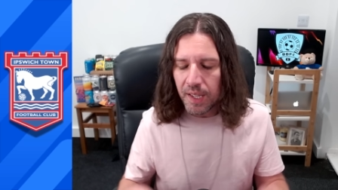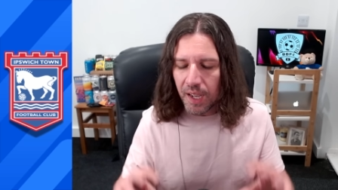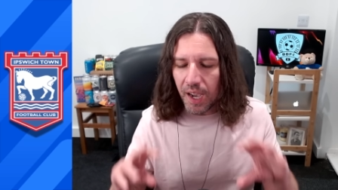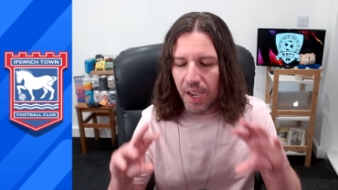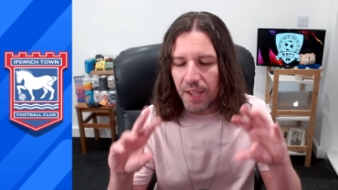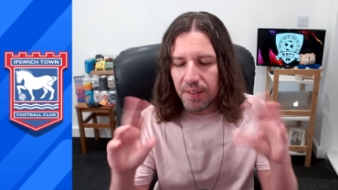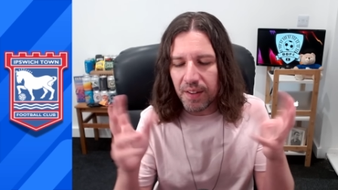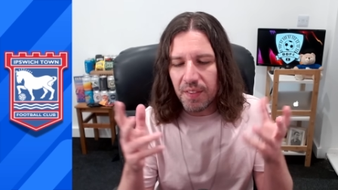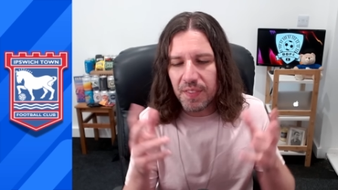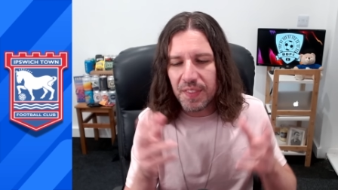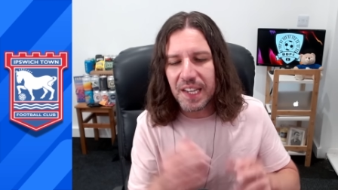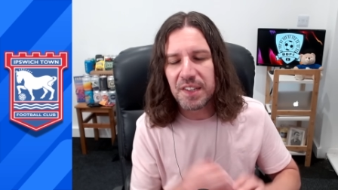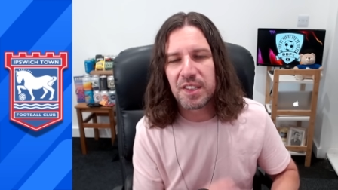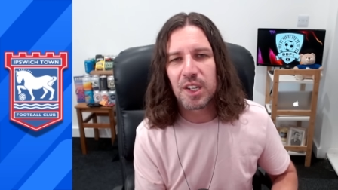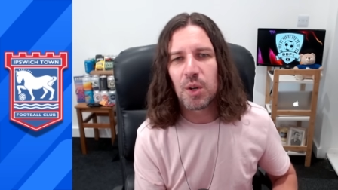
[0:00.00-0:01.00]
And
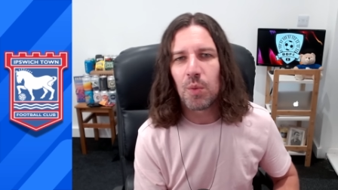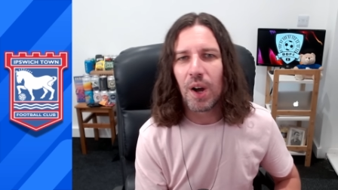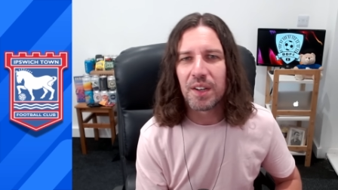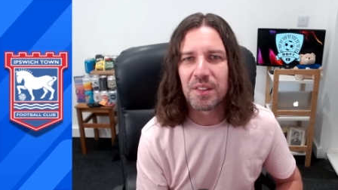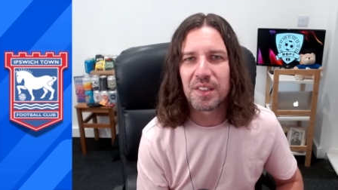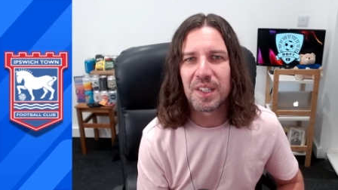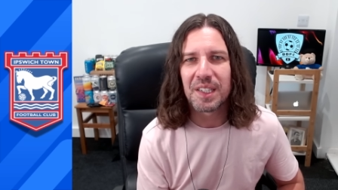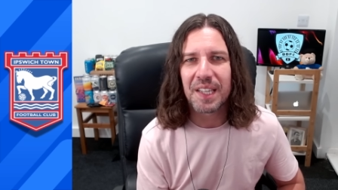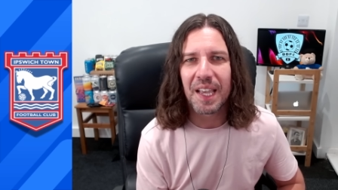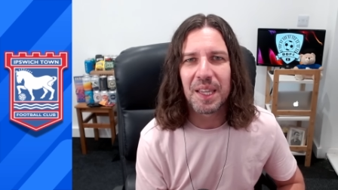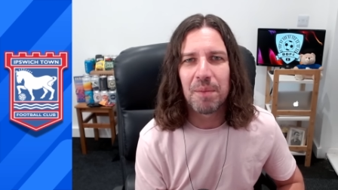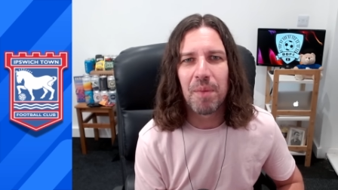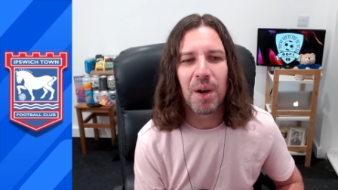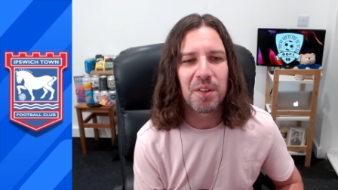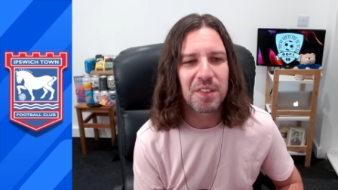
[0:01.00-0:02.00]
these are the ones that get the
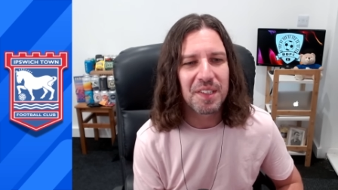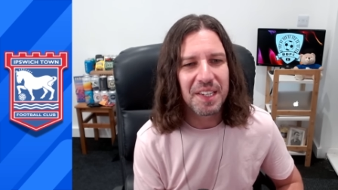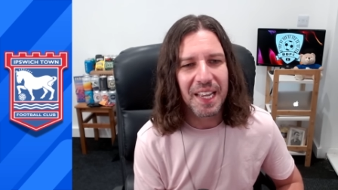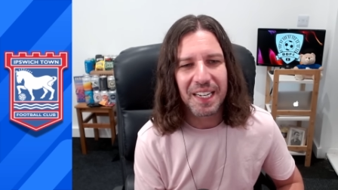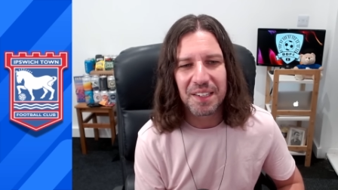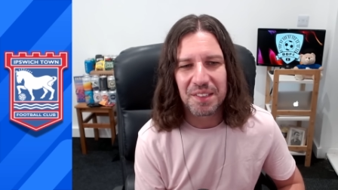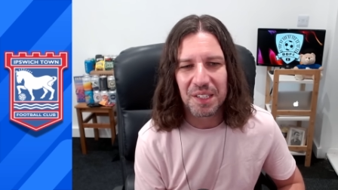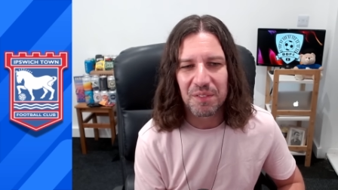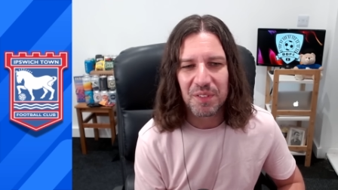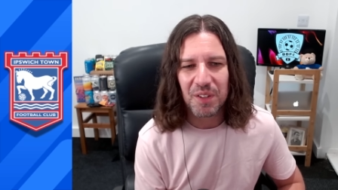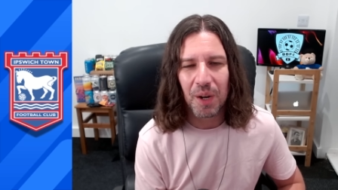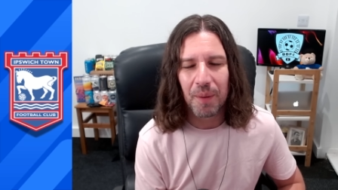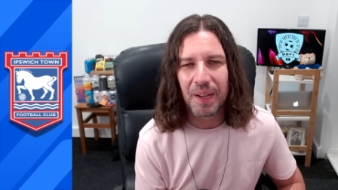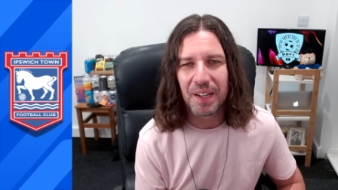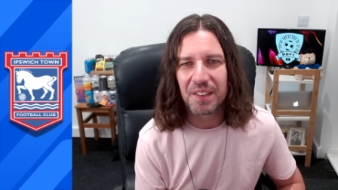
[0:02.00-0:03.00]
most negative
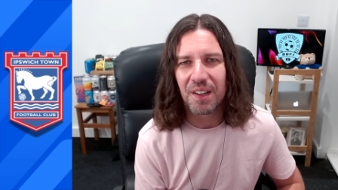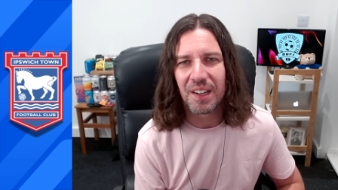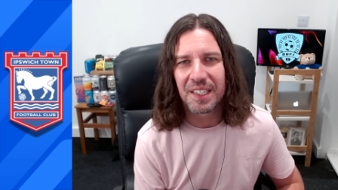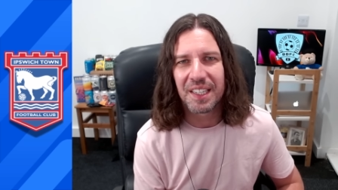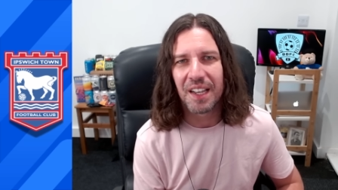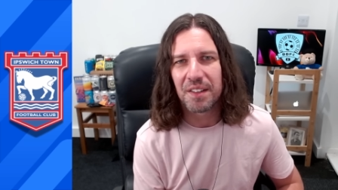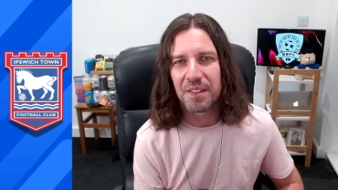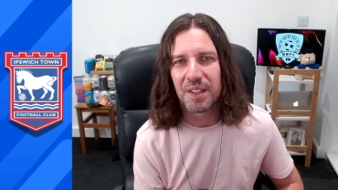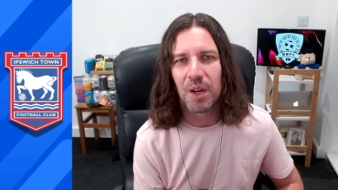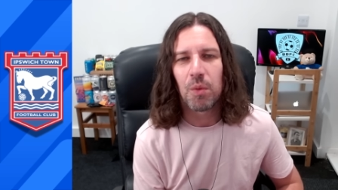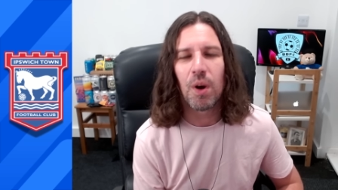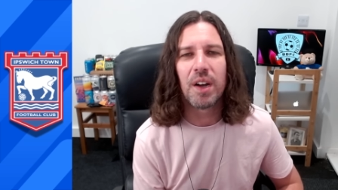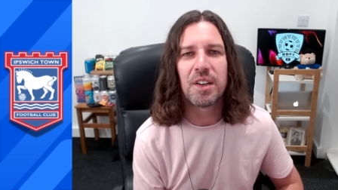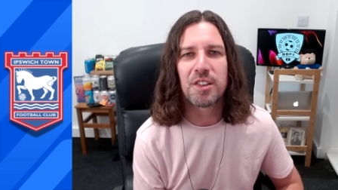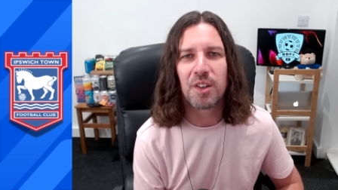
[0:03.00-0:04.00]
comments, I guess. You know,
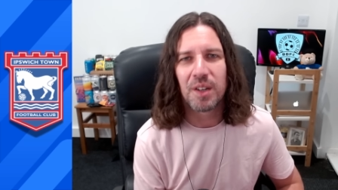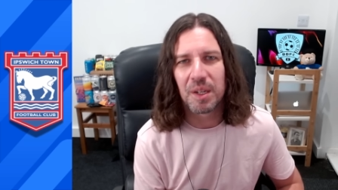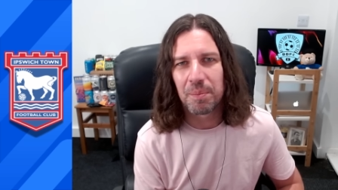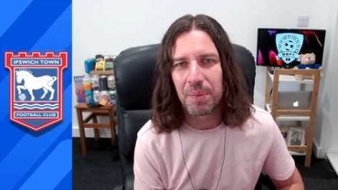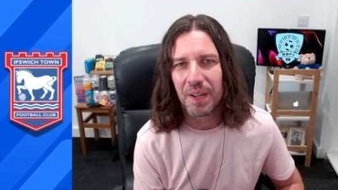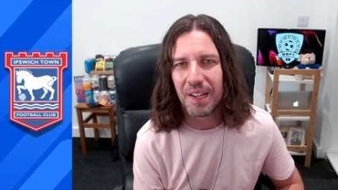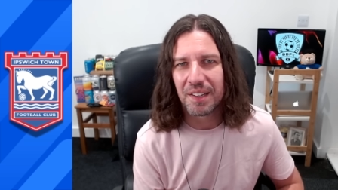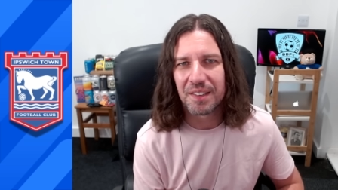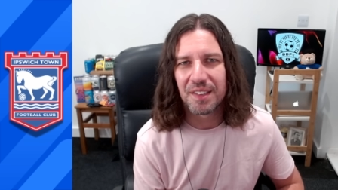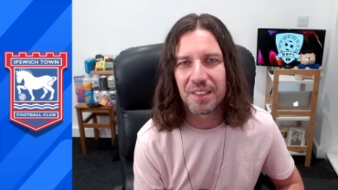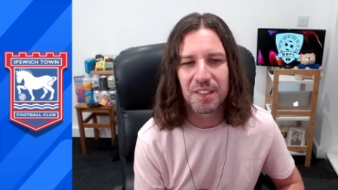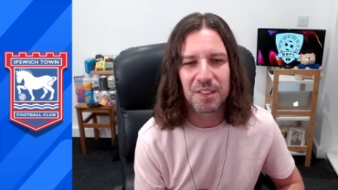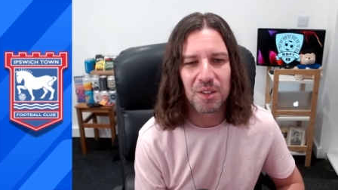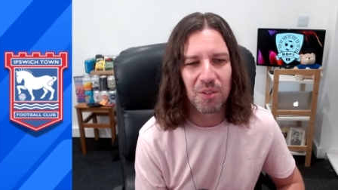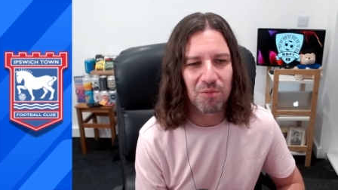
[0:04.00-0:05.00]
why are you signing players that
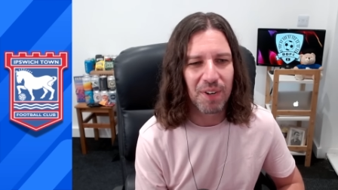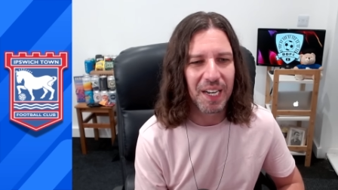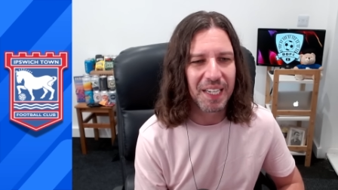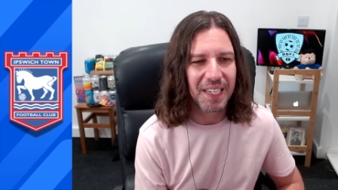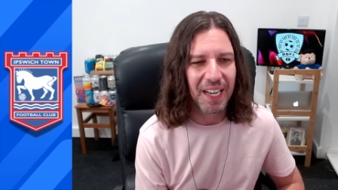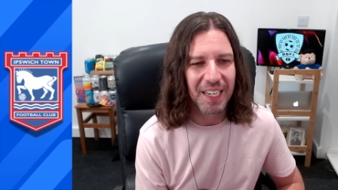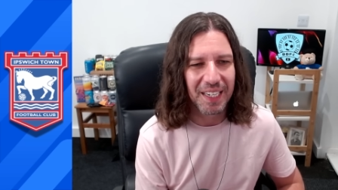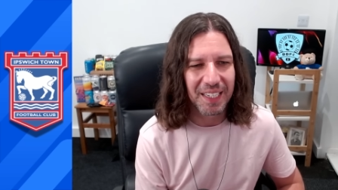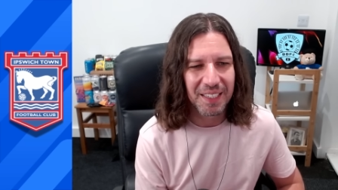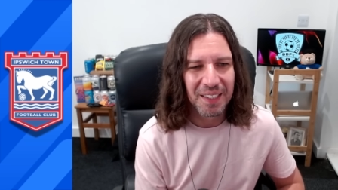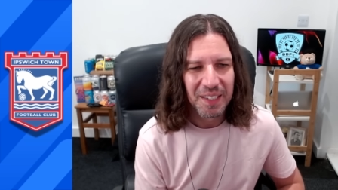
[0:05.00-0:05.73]
just got relegated?